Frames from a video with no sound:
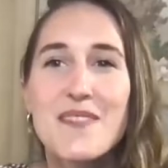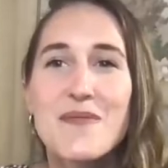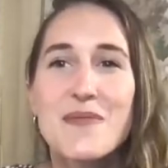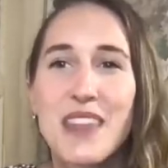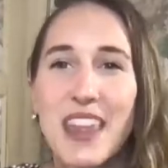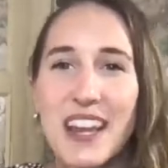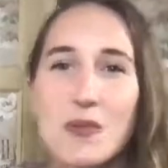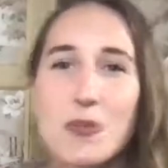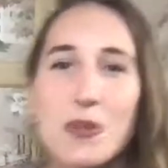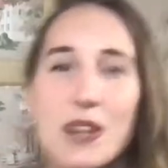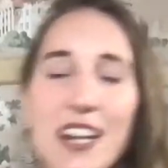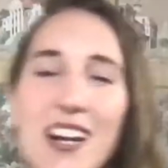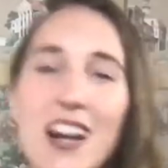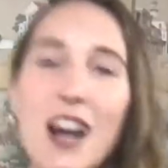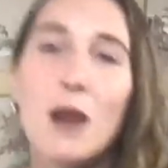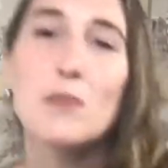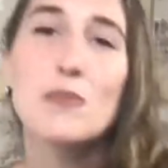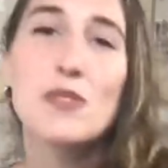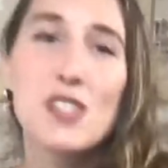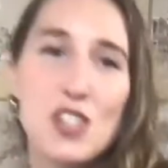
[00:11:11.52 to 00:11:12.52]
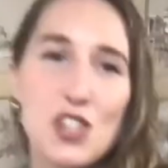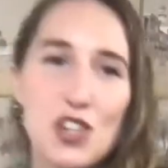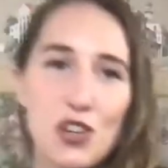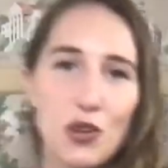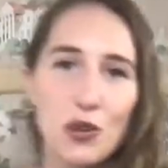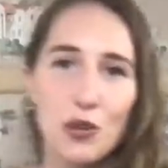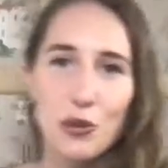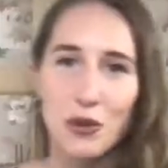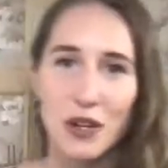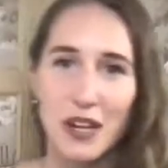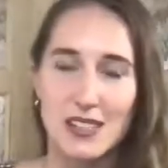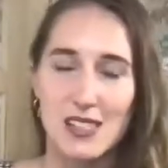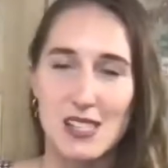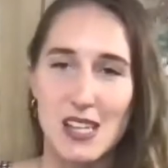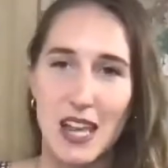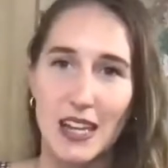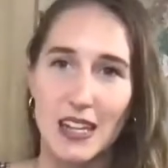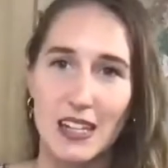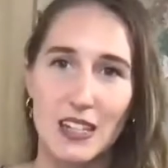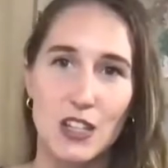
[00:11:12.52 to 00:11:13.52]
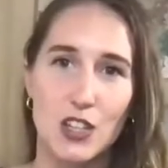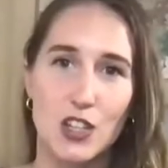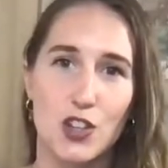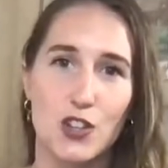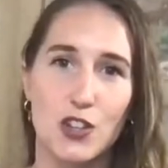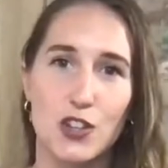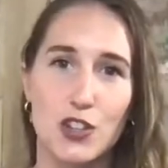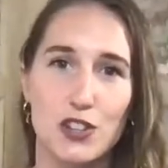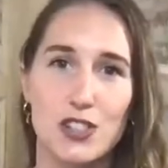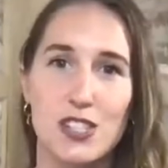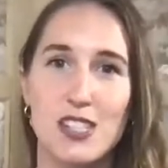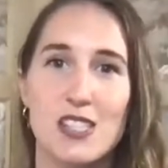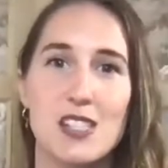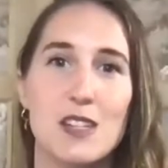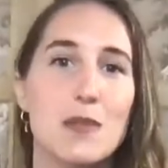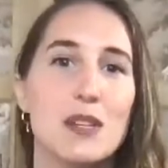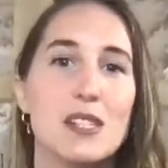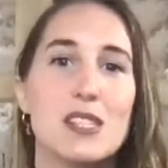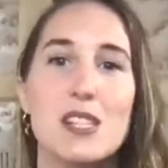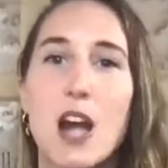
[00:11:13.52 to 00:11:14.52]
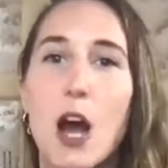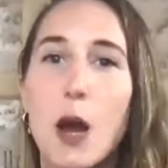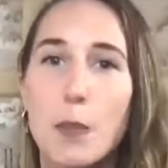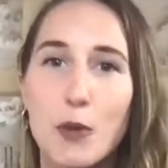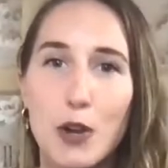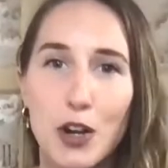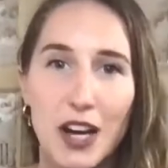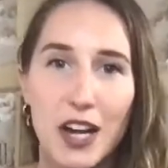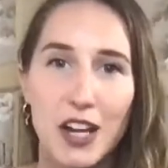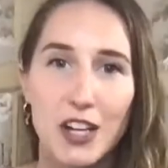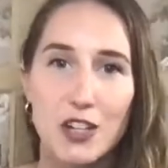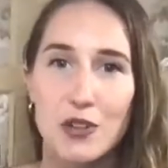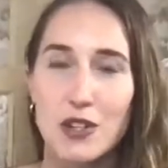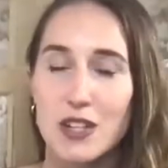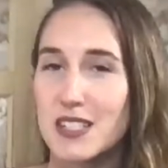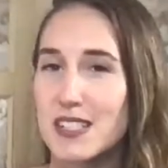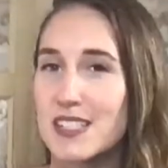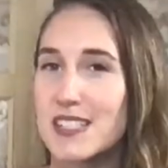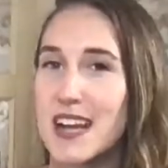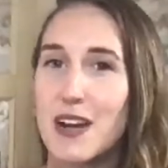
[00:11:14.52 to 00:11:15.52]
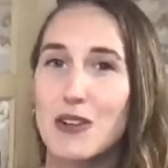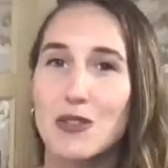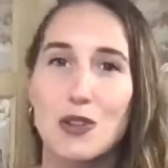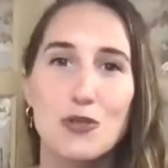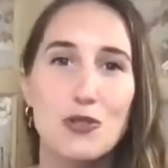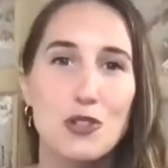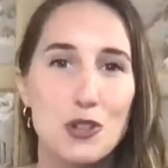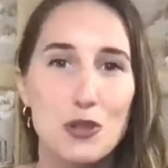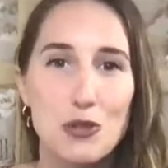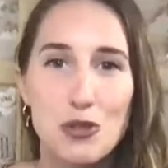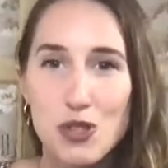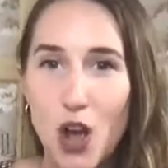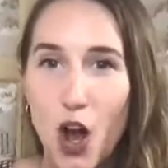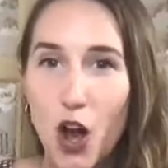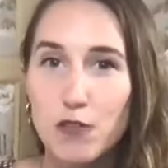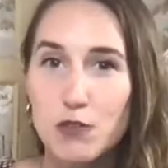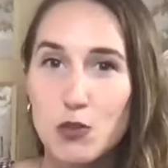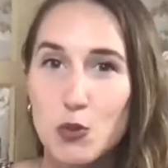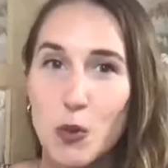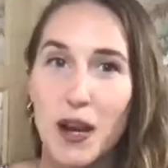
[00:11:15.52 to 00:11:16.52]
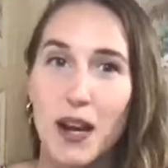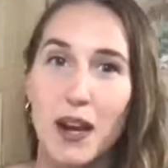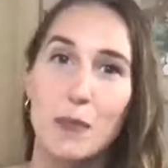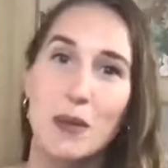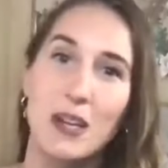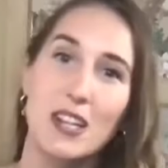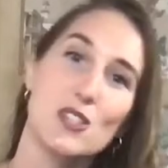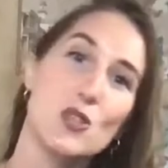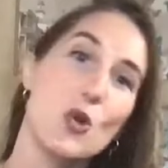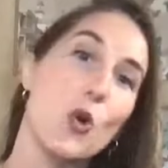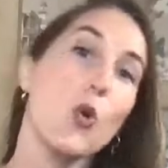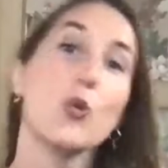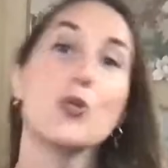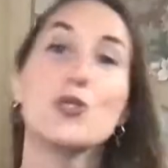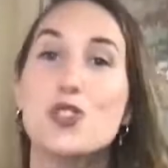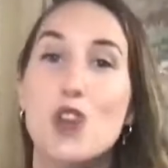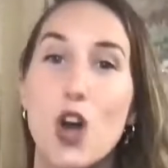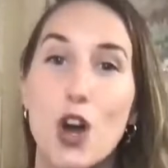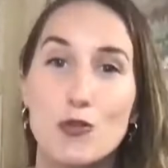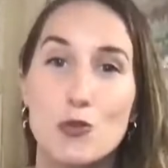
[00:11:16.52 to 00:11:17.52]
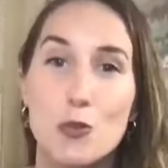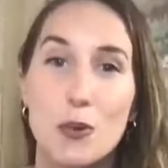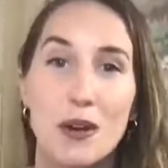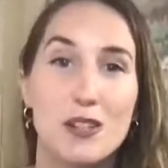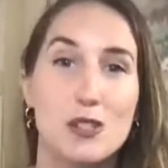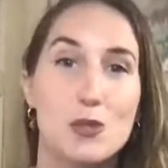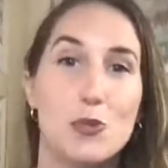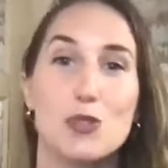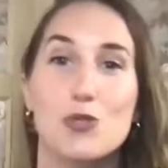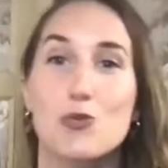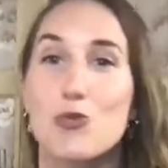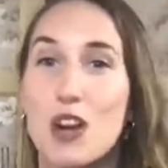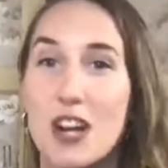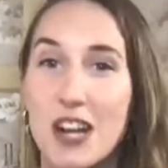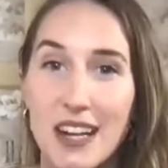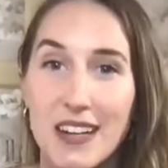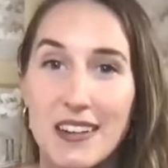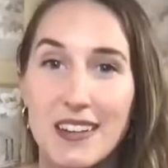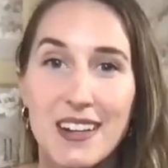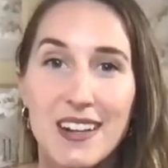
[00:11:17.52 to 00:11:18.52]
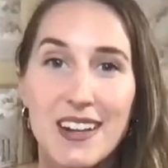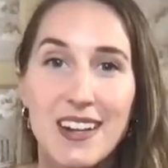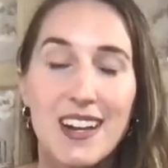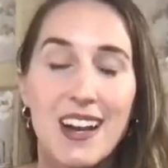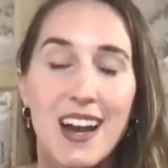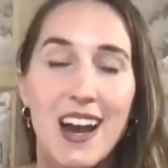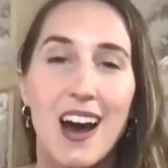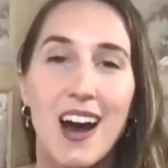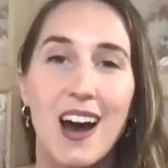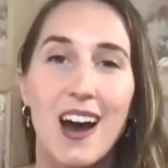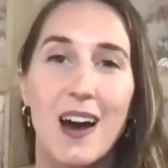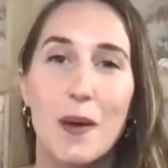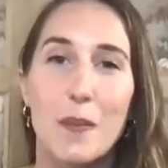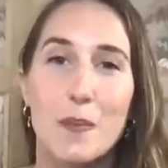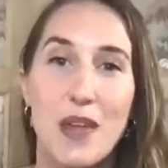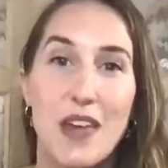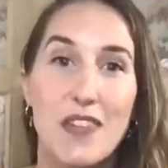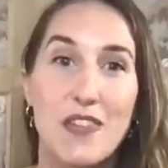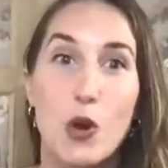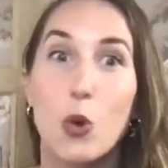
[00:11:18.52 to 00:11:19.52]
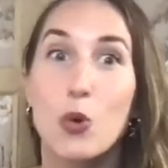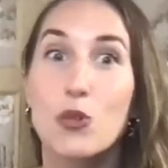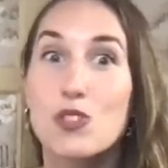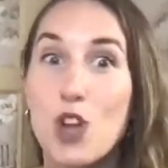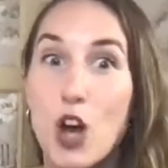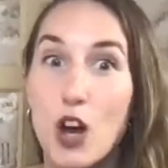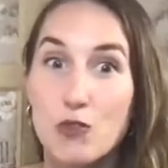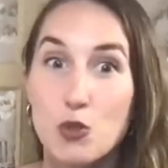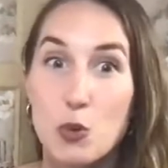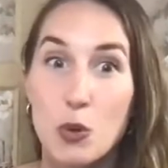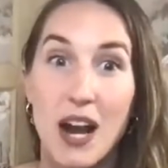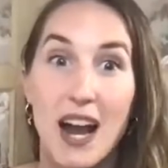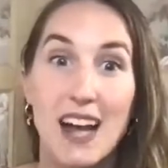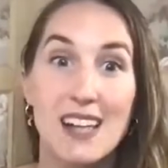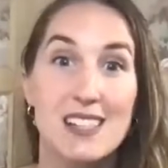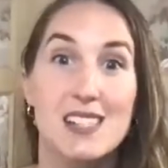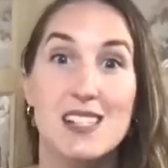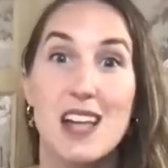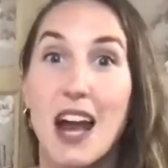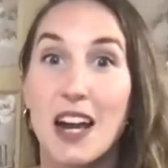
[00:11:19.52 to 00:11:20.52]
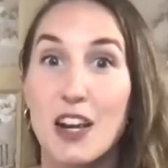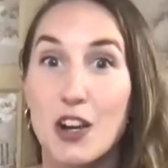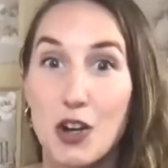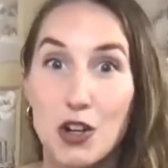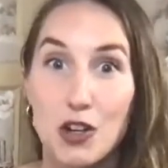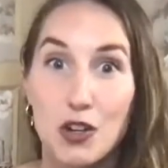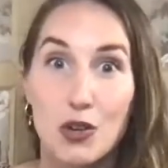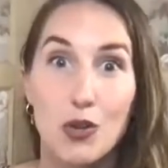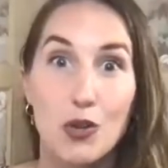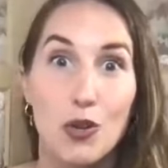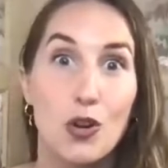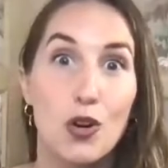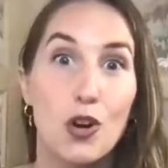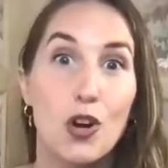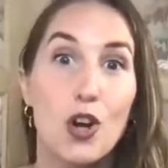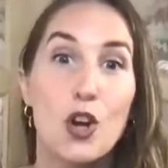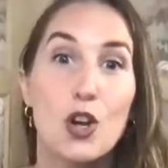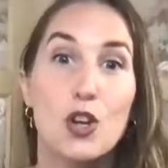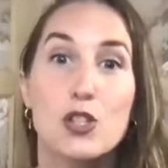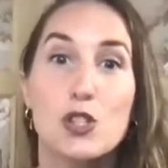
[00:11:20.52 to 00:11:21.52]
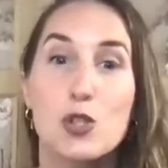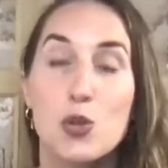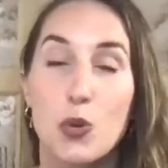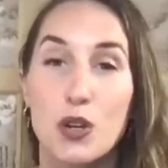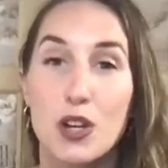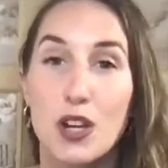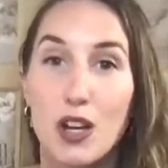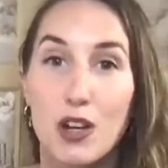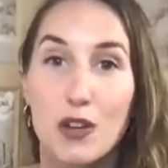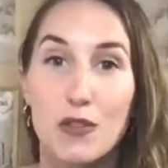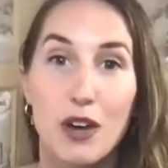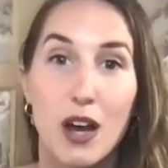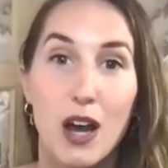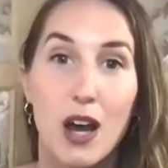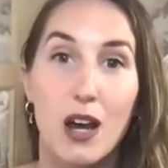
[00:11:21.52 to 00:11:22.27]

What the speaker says: like when it comes to, it's like your system needs an upgrade. You need to download the new software because the old software is what's running. And the old software has this hierarchical sort of,